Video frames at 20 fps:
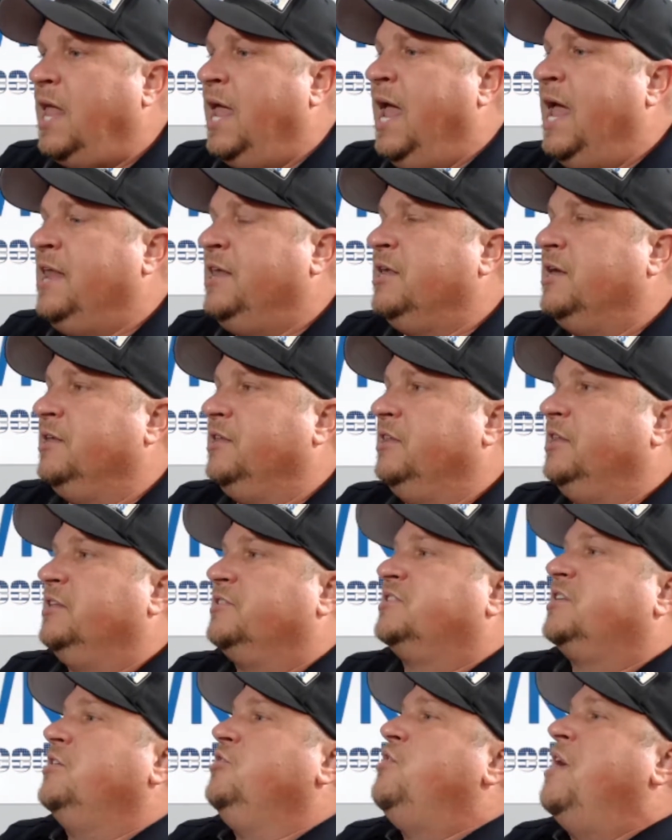And
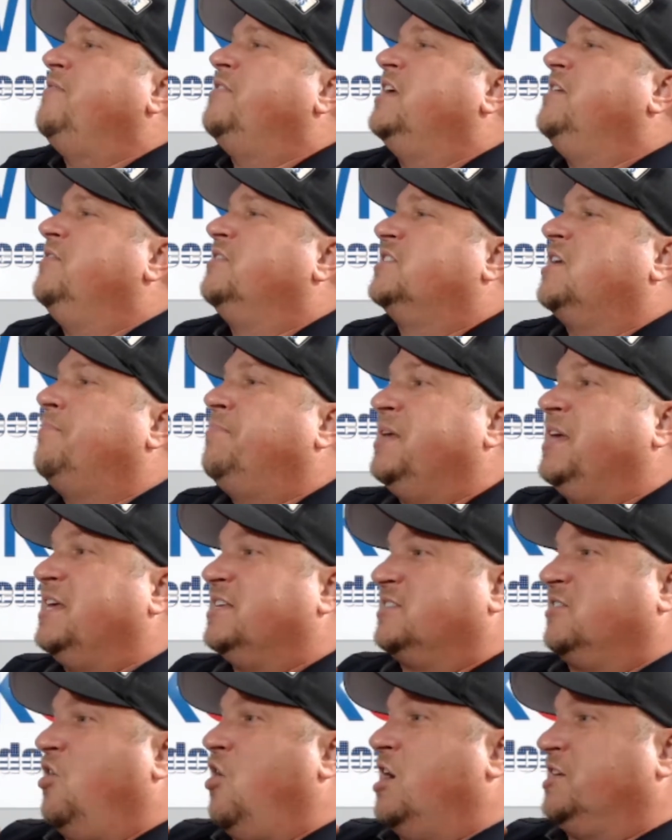so you have to something
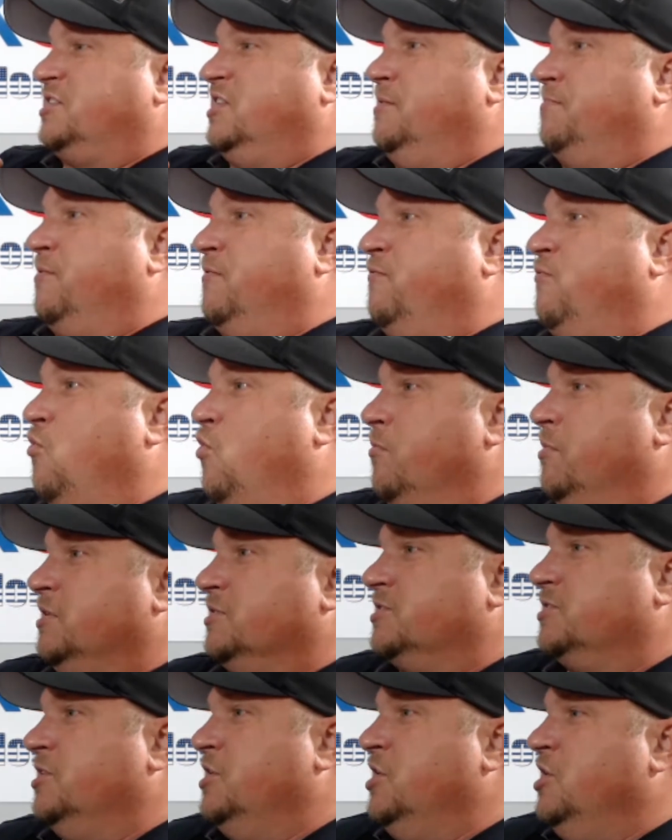gets lost in the
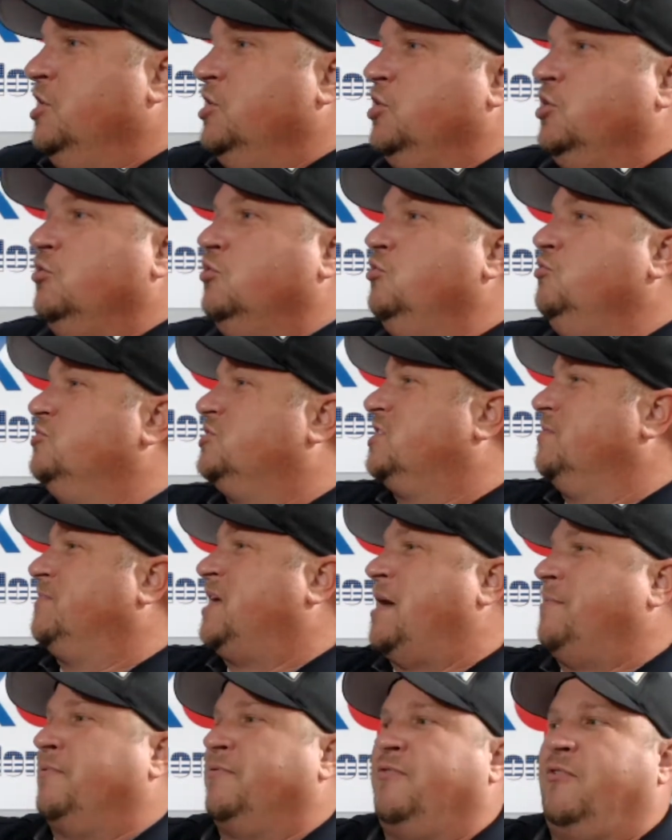performance. You lose some
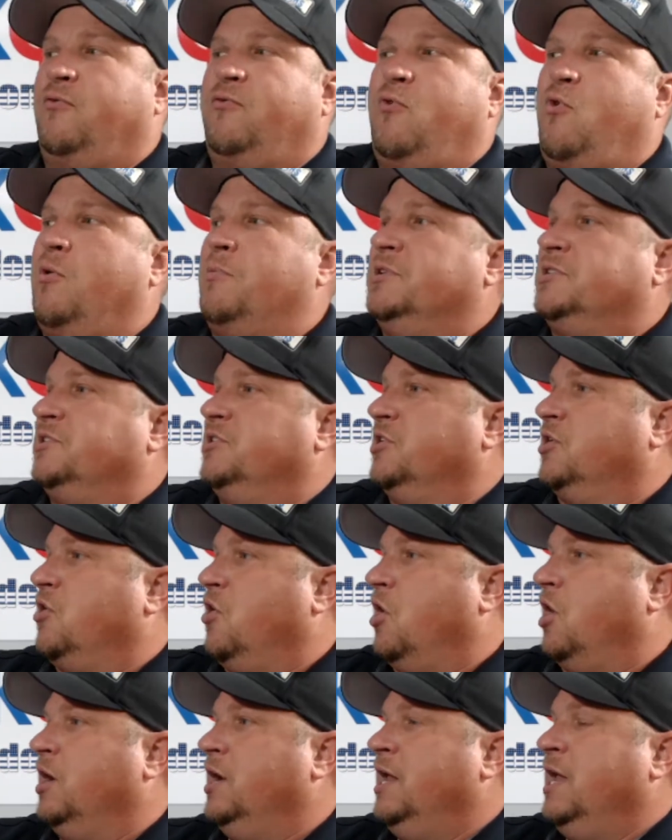type of performance in the
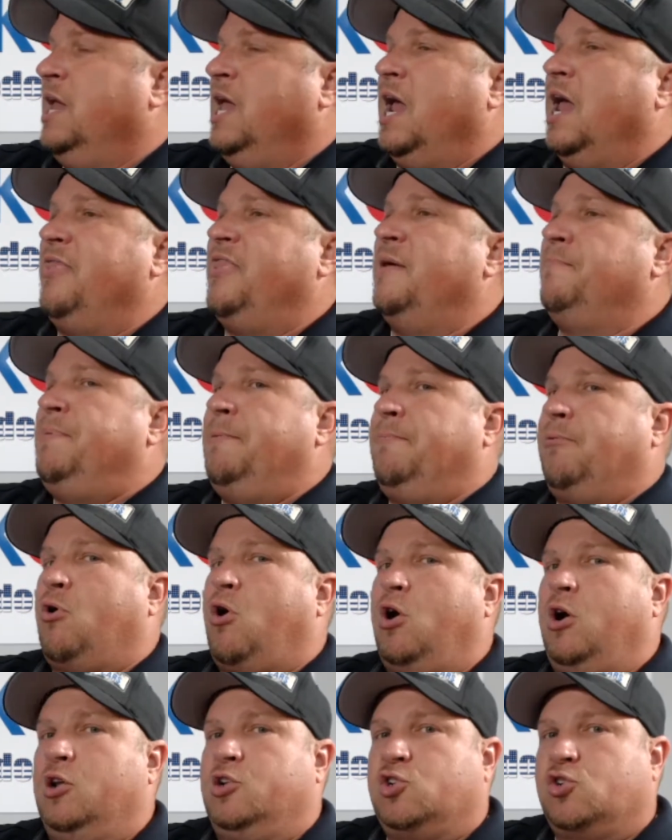car, and then people
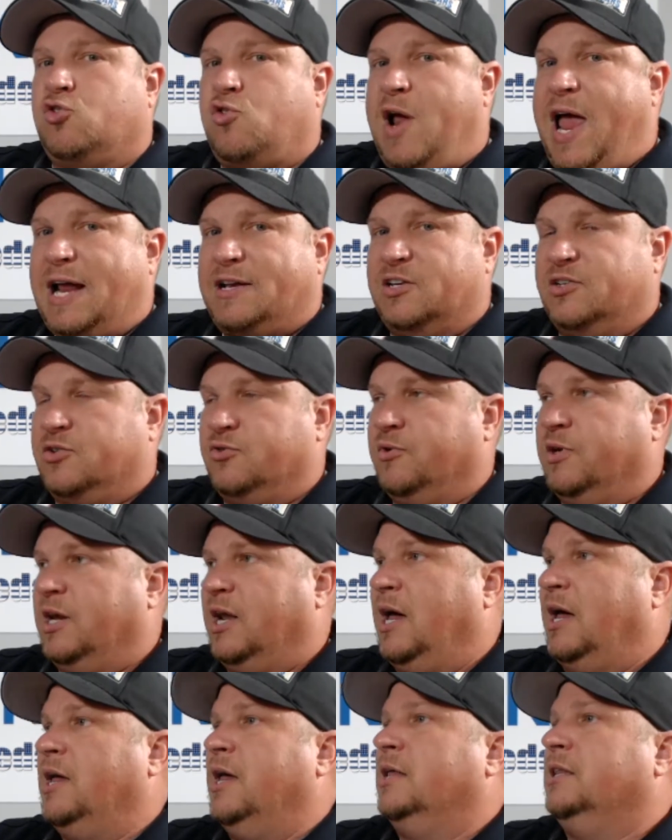aren't attracted to
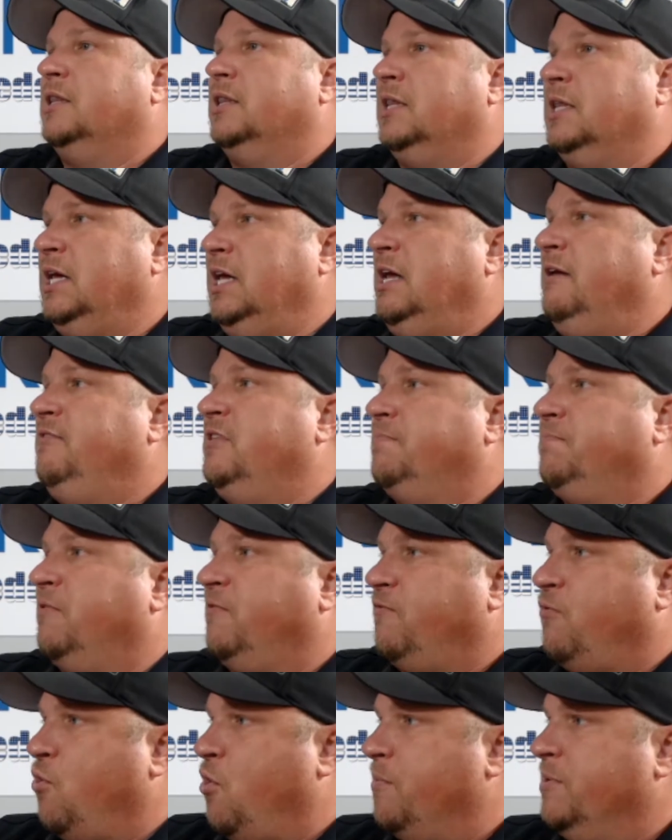it. Leave the
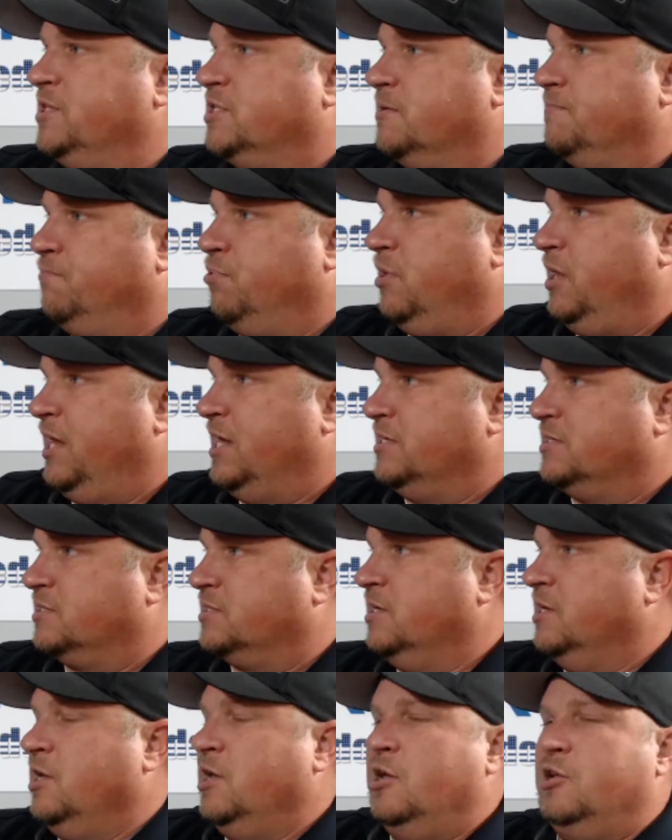performance in
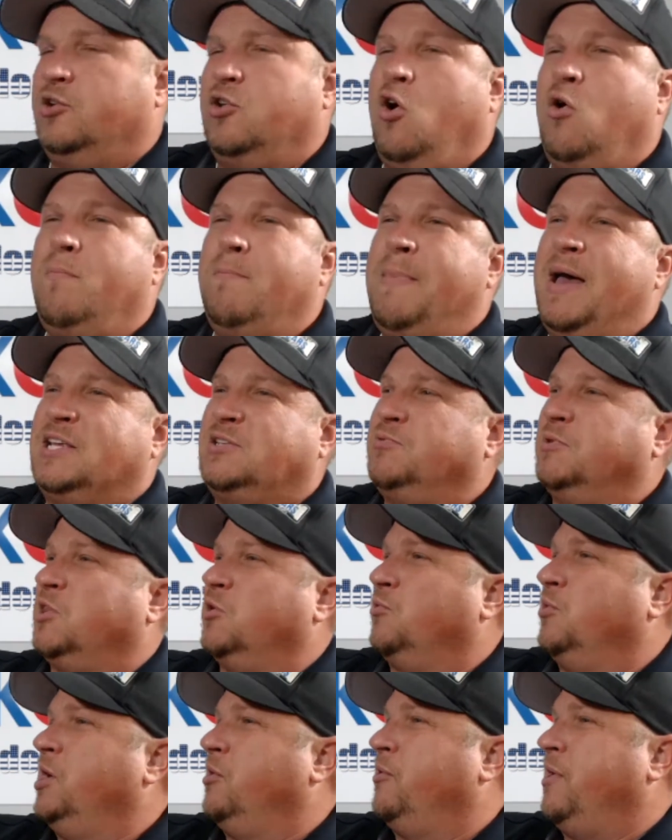place. Don't mess with
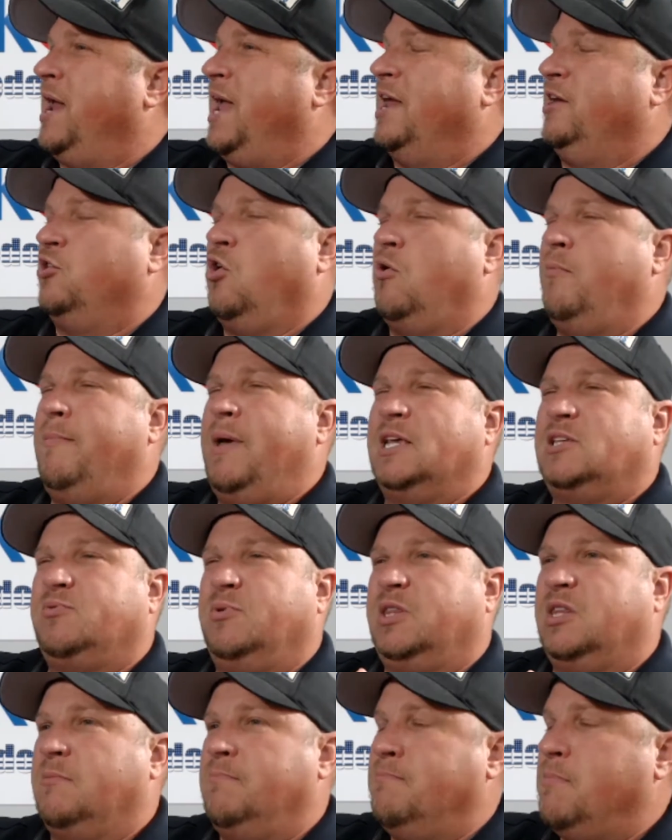the rear end. Don't mess
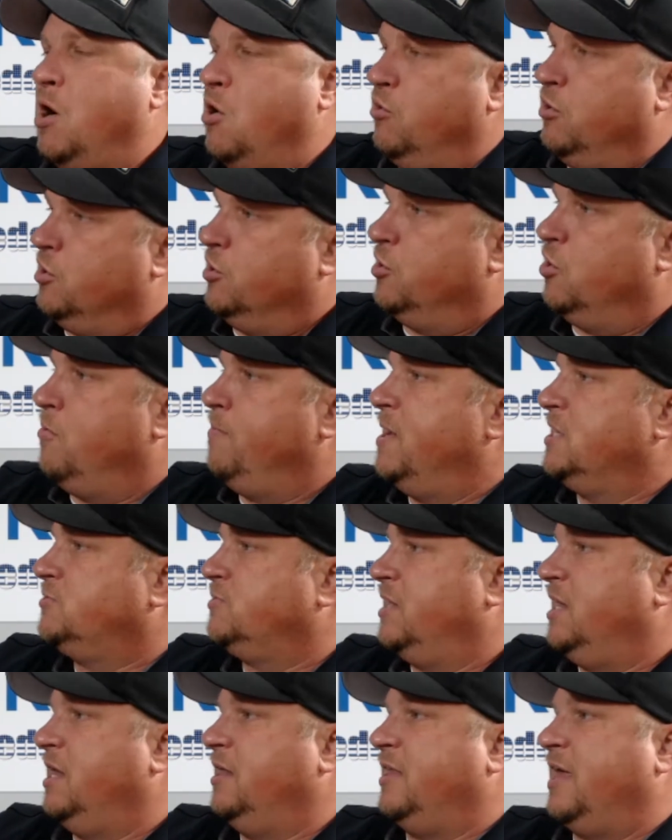with the motor. Don't
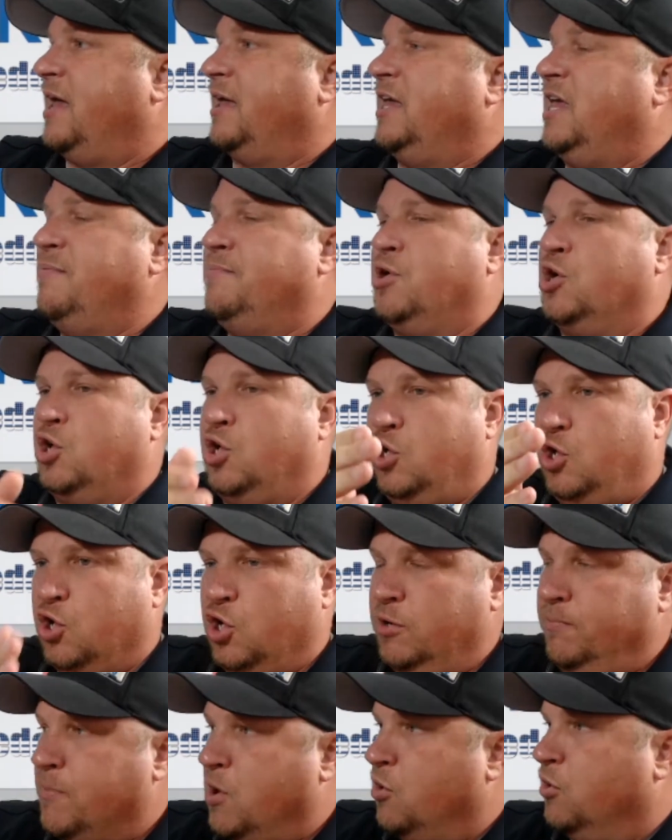mess with anything. Give them a
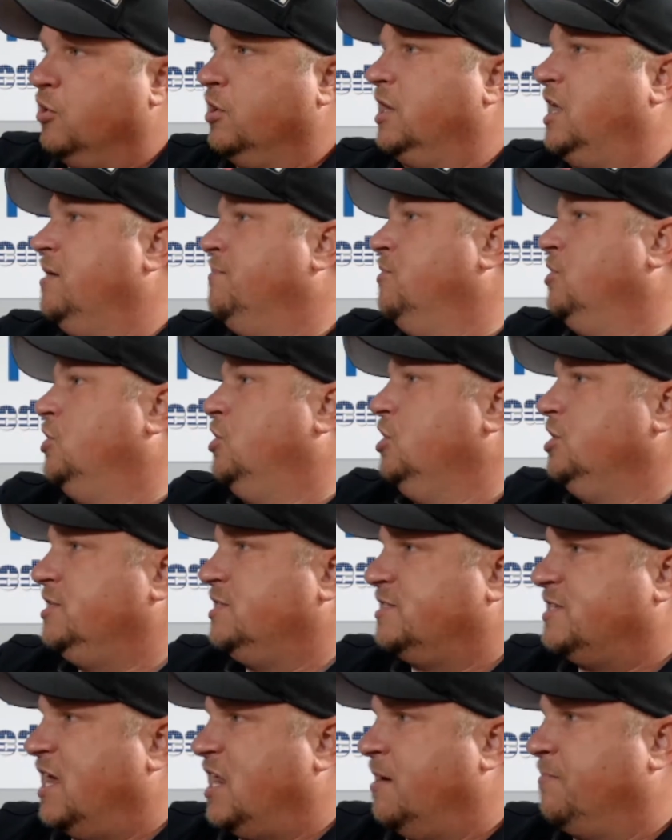good motor. Give them a good
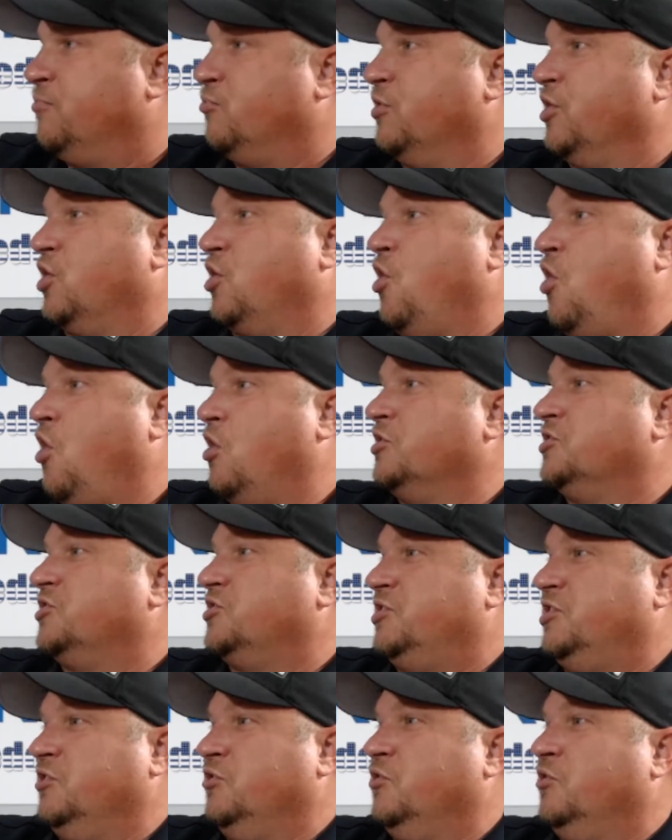setup where the car's
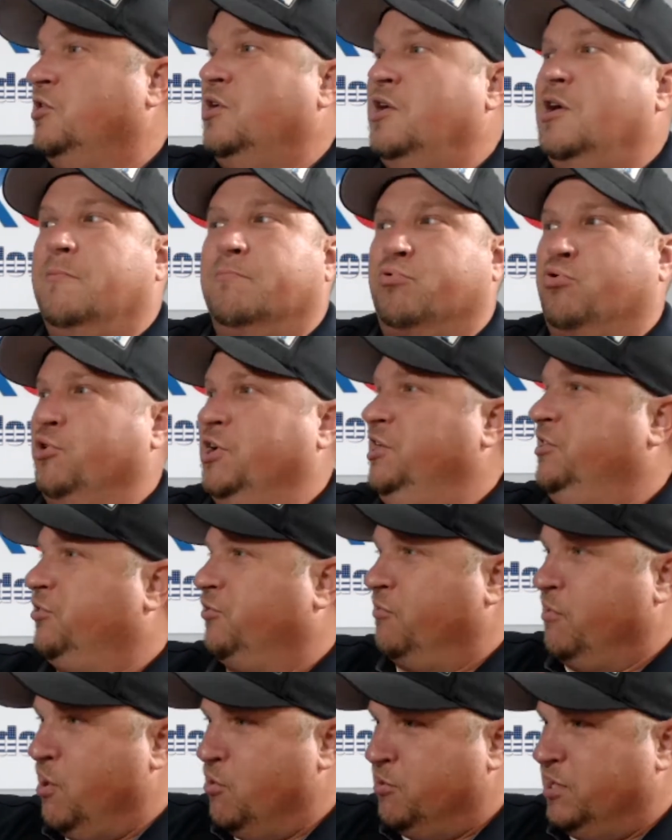still pretty
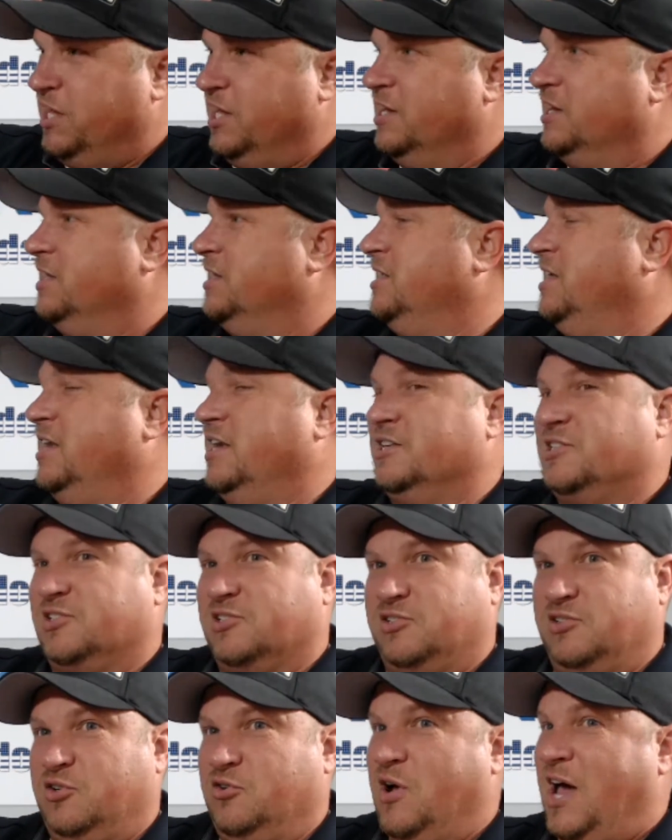throaty and it
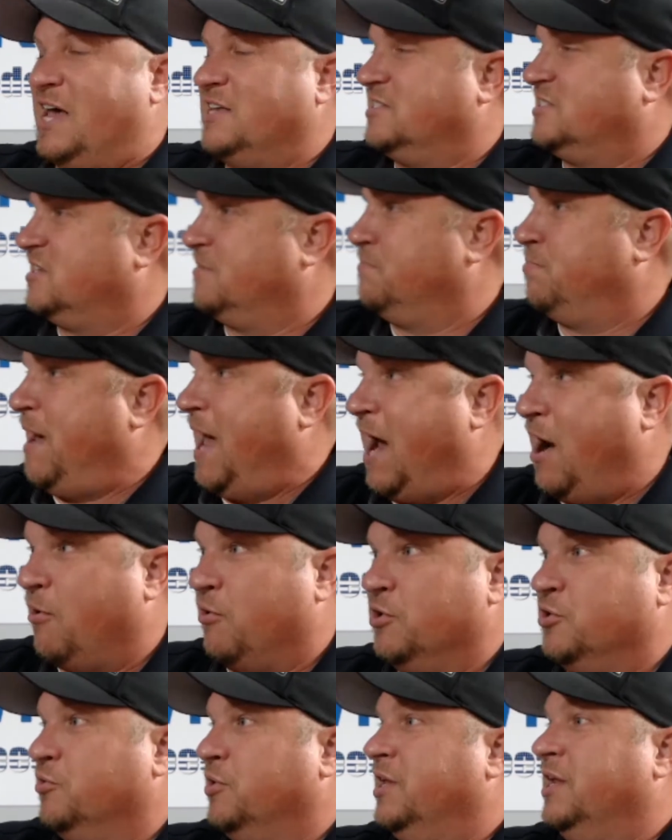still has some
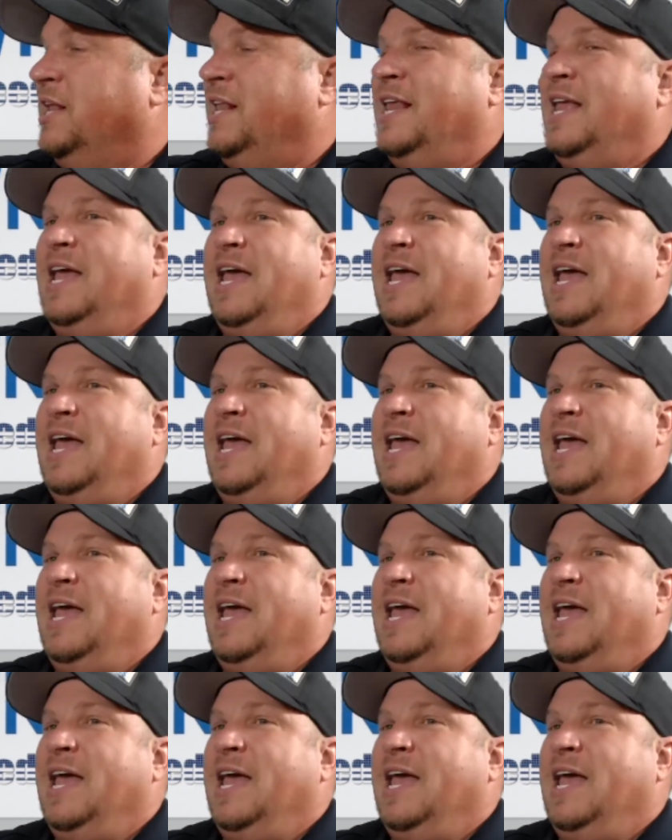power to it.